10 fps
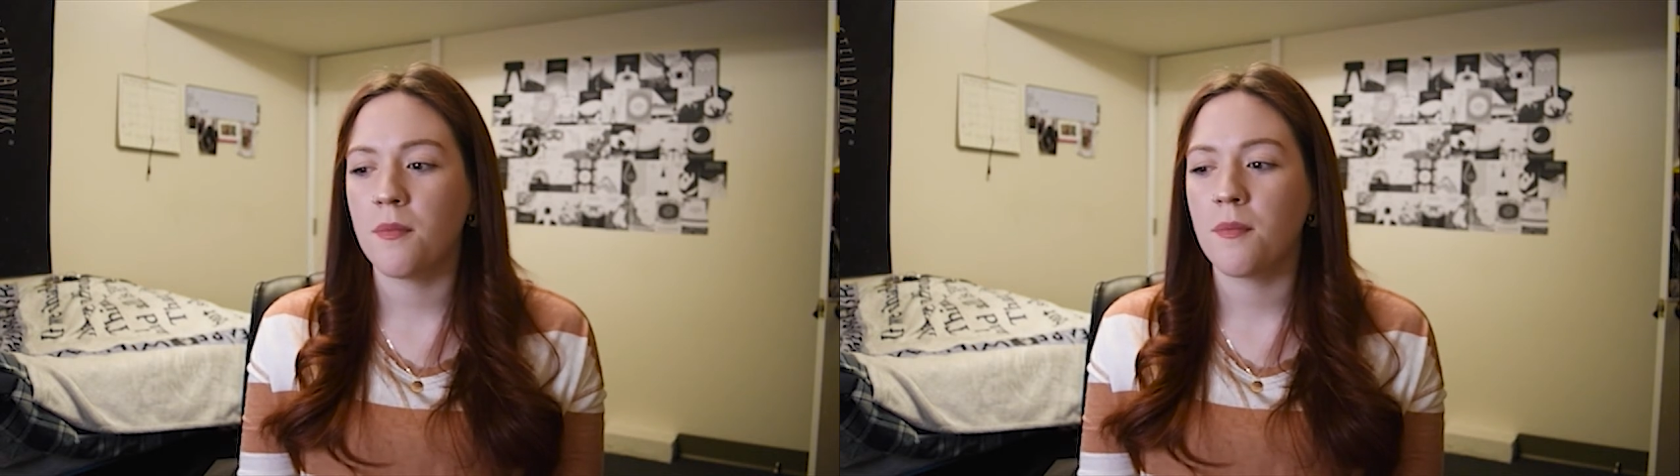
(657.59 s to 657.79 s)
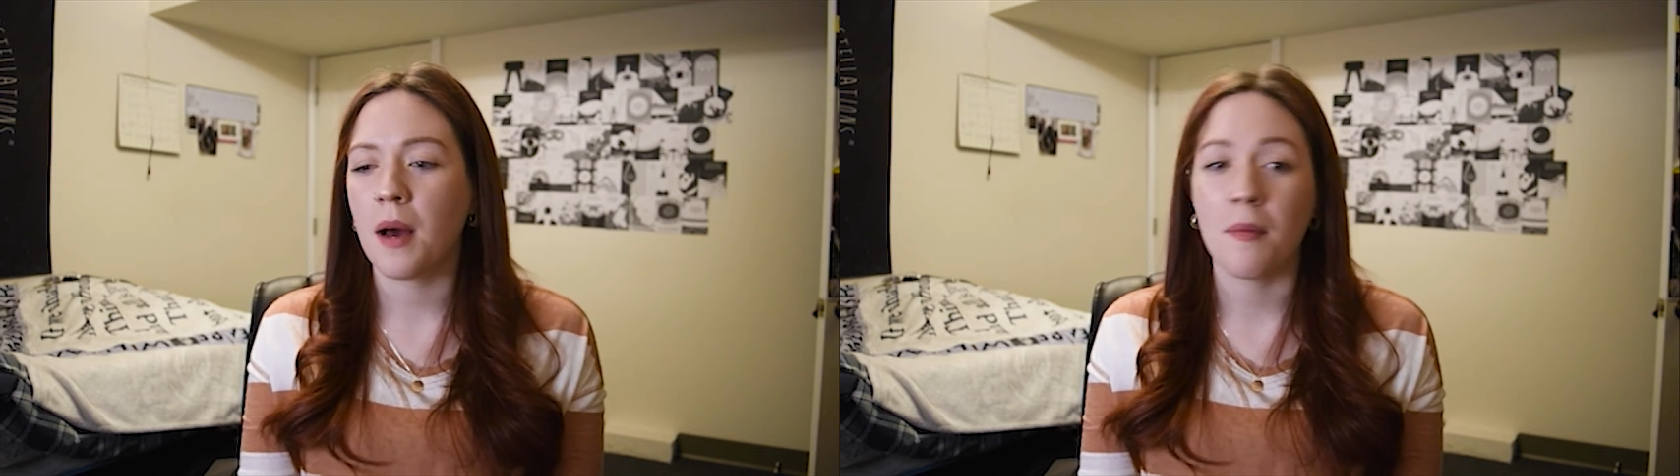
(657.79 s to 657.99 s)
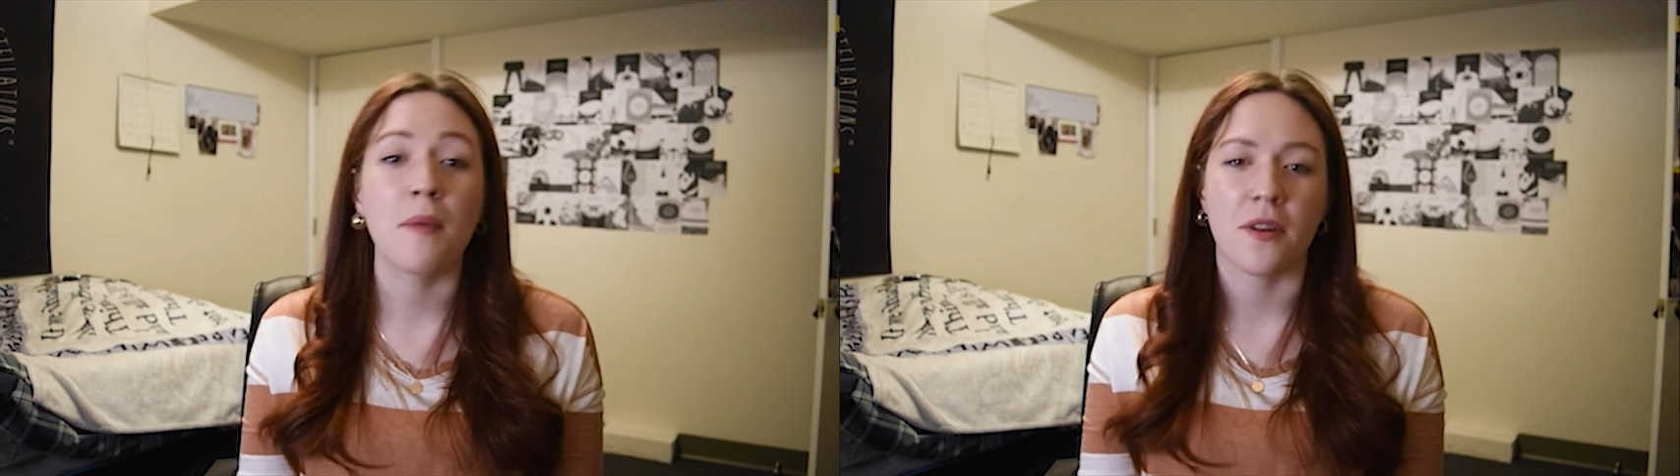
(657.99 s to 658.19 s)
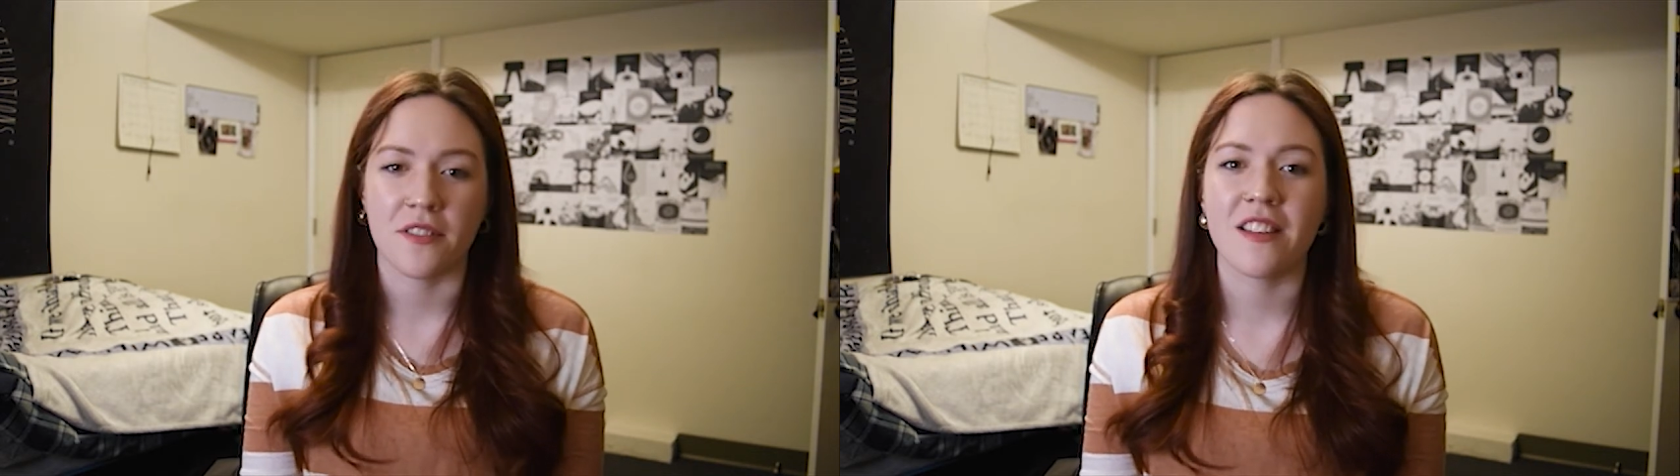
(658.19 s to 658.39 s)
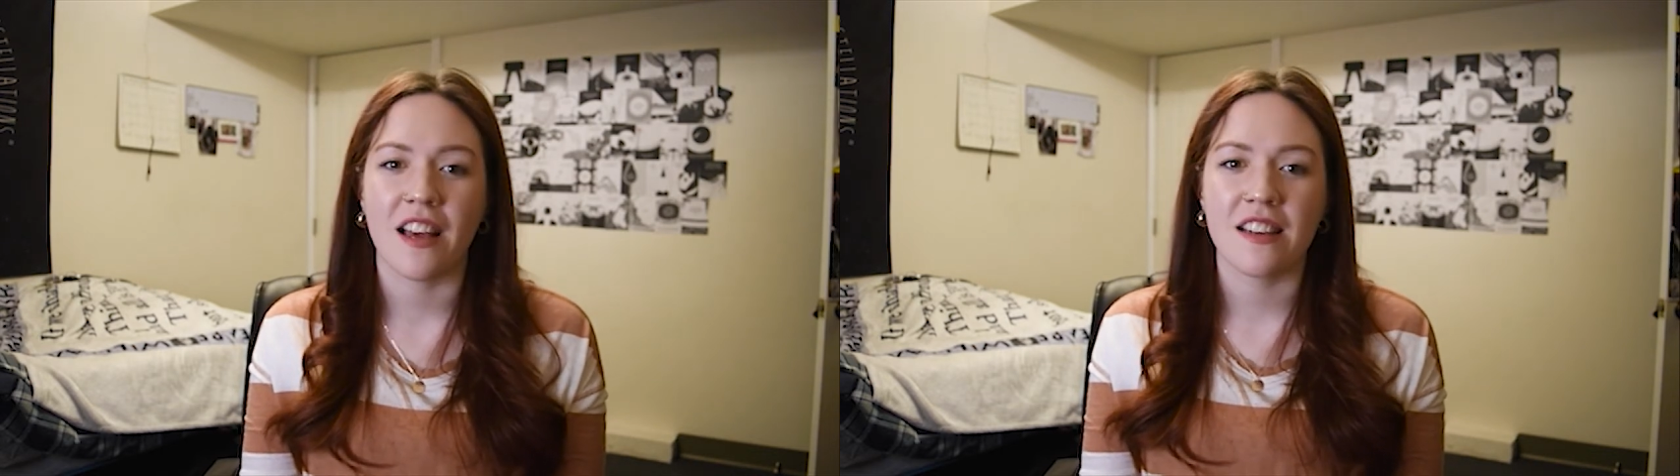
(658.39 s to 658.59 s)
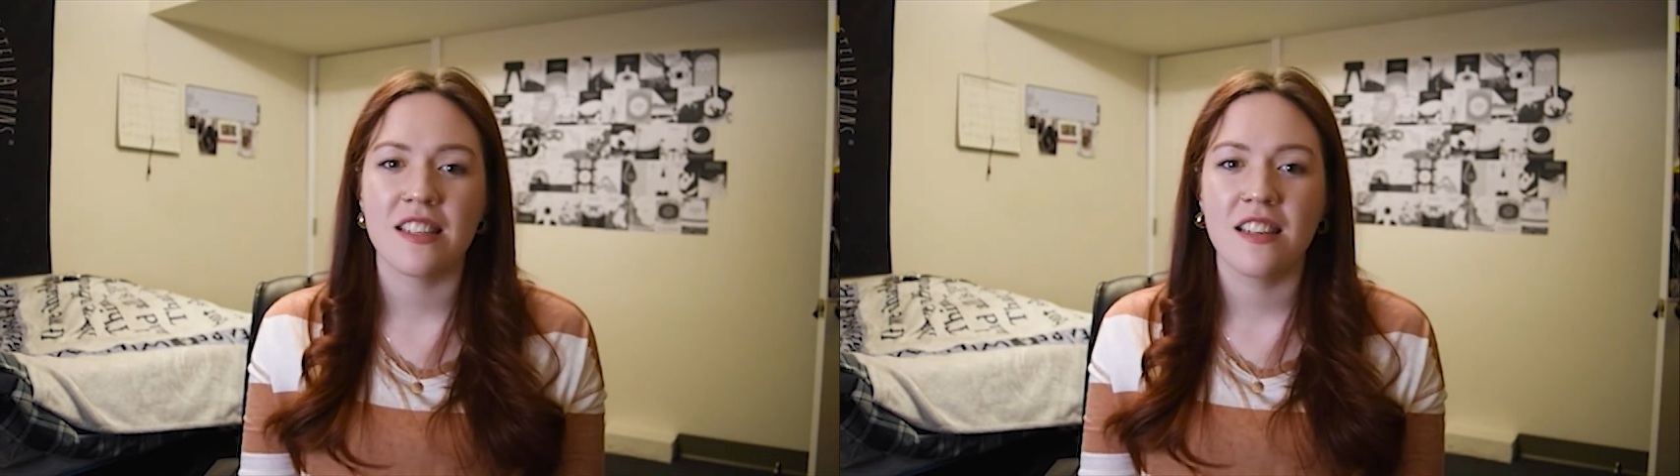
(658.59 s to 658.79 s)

by my birthday,